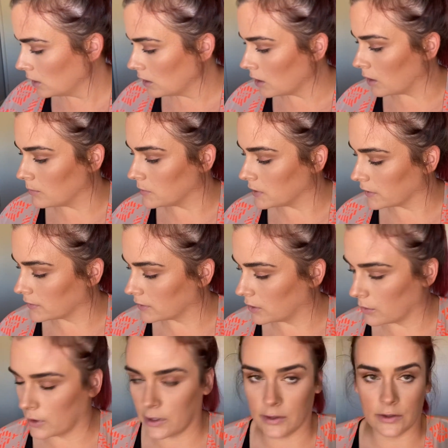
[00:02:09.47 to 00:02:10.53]
I'm just
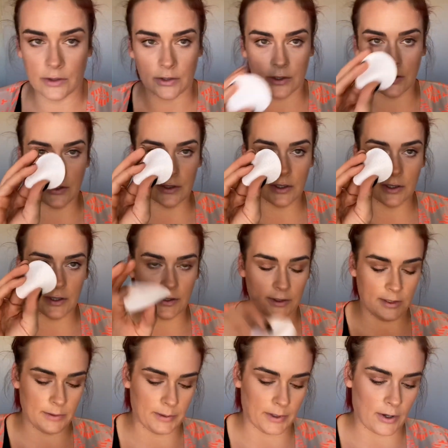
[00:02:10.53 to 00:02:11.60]
going to
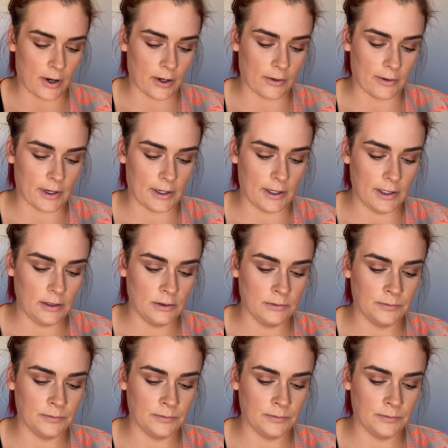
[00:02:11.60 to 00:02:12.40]
dip a cotton round in